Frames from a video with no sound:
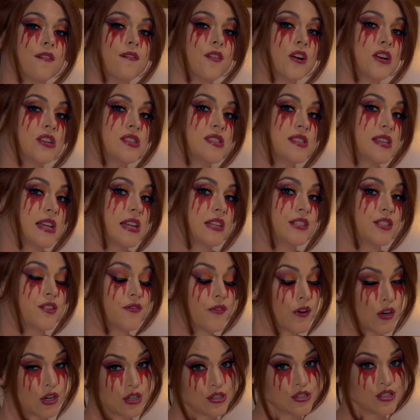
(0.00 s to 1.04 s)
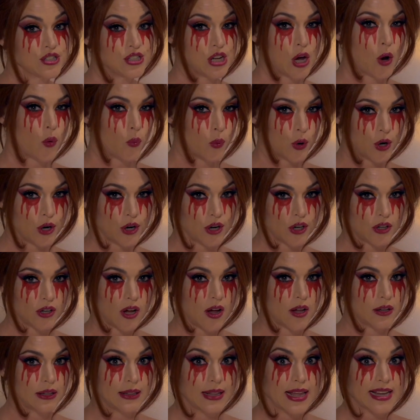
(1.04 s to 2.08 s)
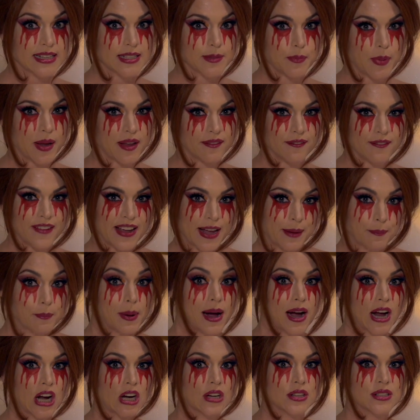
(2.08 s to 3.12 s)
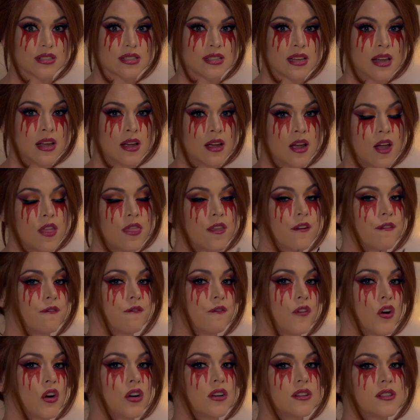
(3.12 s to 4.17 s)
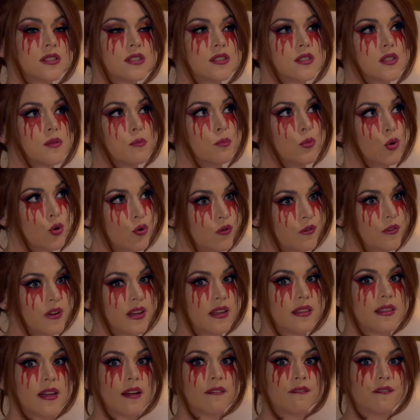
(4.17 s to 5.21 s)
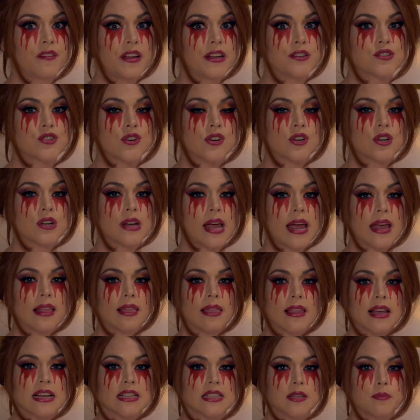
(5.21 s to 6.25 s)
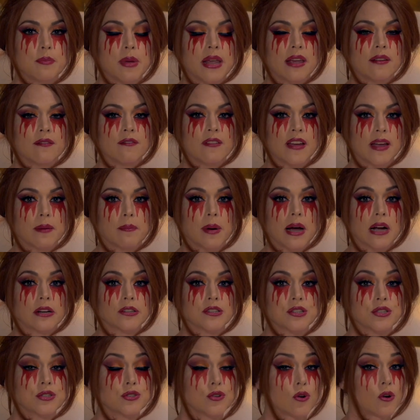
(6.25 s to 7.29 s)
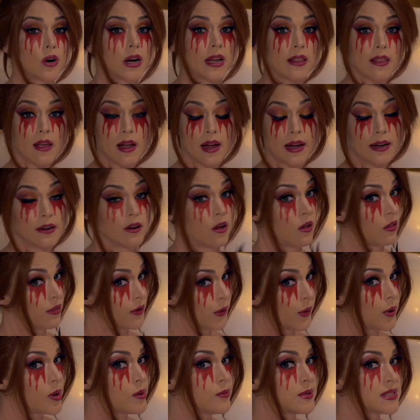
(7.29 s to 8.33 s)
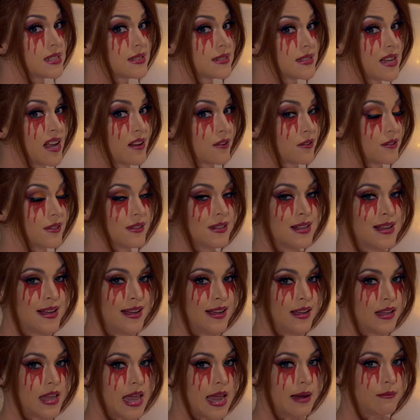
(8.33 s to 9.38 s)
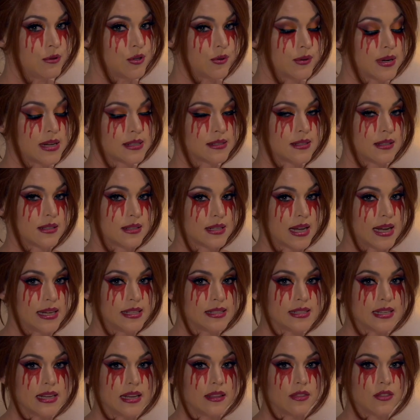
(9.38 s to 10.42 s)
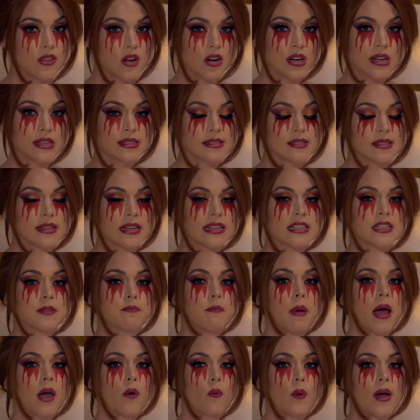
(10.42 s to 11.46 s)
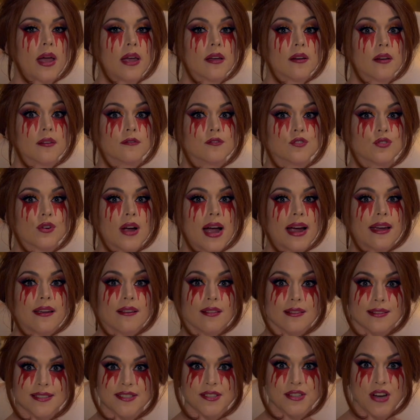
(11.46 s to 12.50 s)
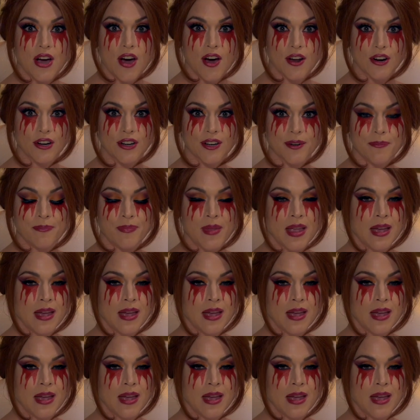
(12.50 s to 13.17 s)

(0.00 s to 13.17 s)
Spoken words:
First things first, a word on lesbian vampires. The first movie that featured a lesbian vampire storyline, although it was subtle, came to us in 1936 by way of Dracula's Daughter.